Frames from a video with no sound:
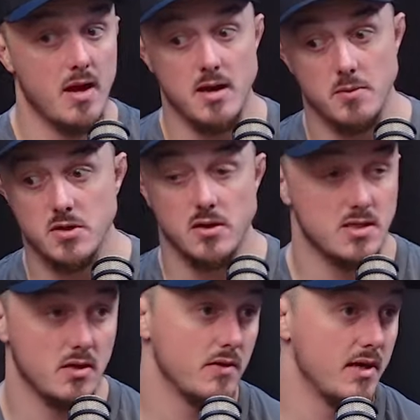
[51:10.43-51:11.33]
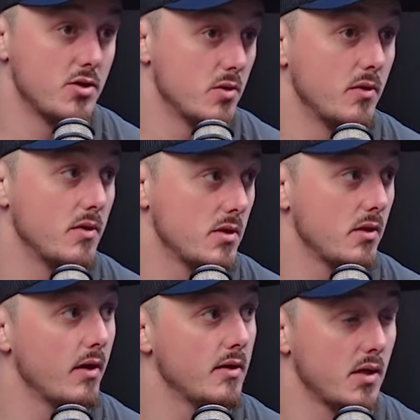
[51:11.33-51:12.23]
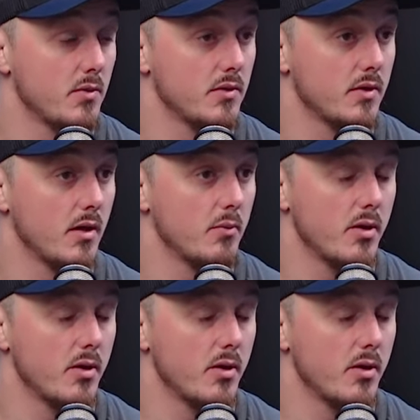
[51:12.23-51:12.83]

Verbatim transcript: end up doing yourself a detriment to it type of thing.